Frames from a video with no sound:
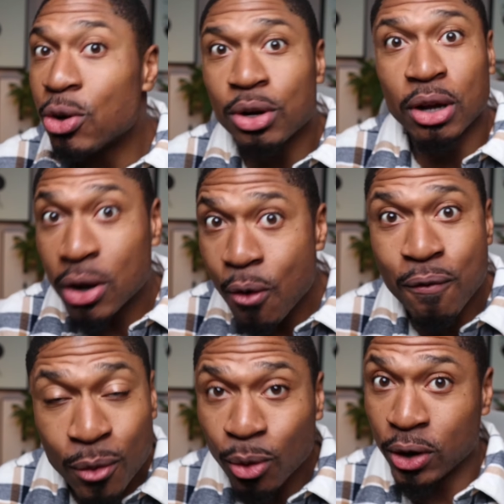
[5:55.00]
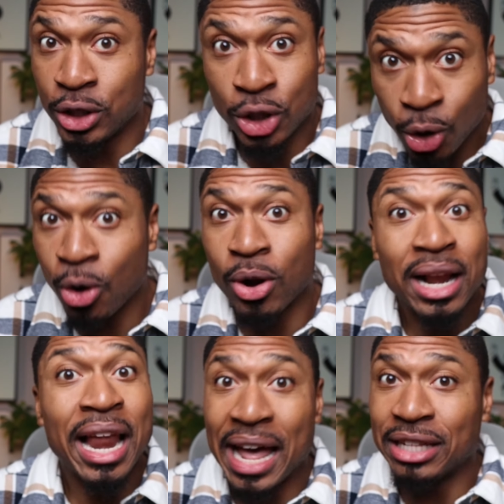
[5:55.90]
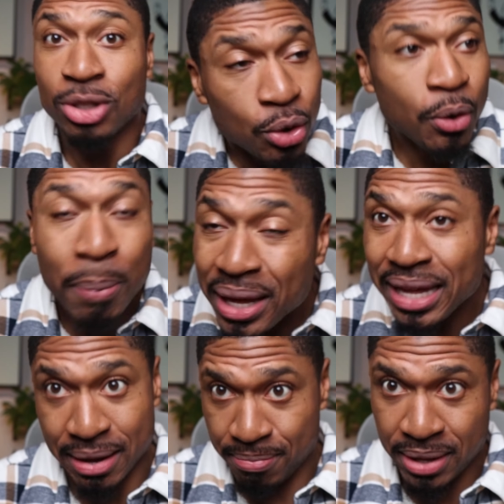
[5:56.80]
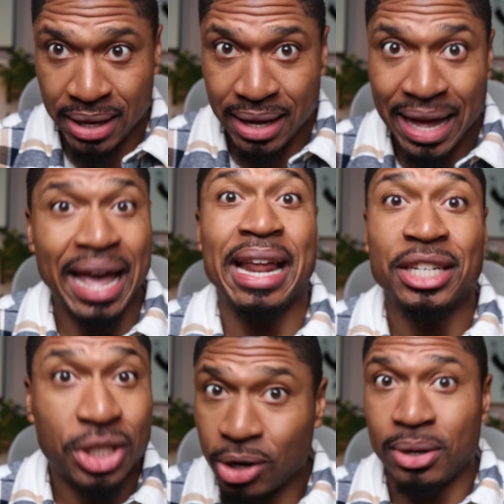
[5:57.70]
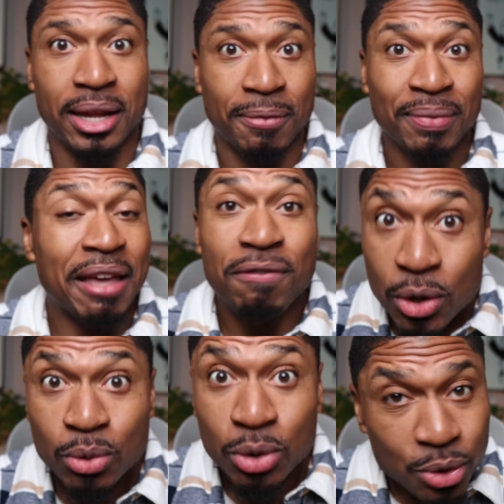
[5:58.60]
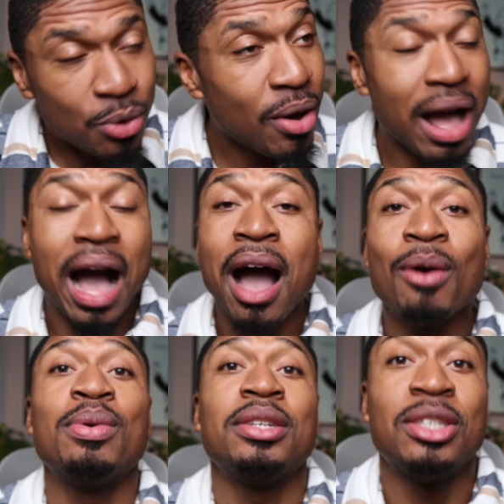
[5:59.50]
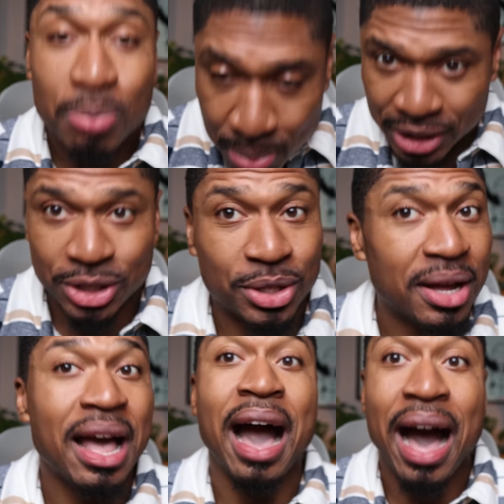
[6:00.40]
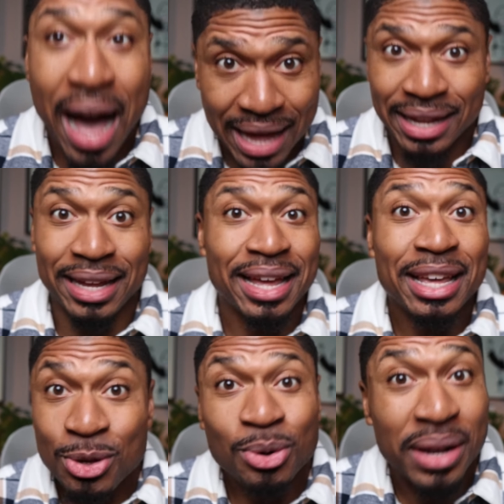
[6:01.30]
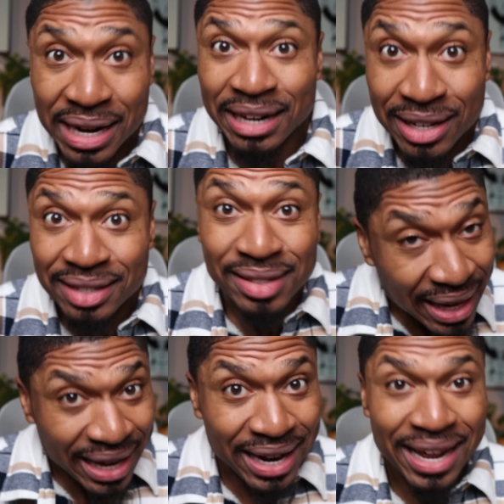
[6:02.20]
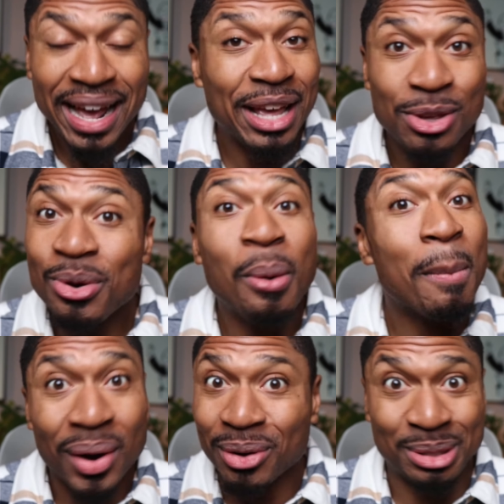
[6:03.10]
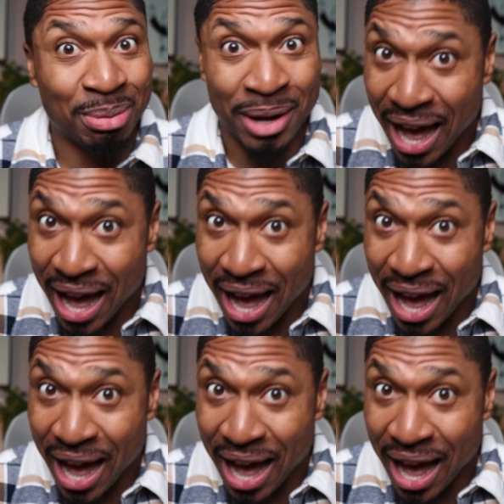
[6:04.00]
going to go for a jog at 2 p.m. in Charlotte. If you do, I respect you highly. You're gonna get a good tan and you're gonna burn some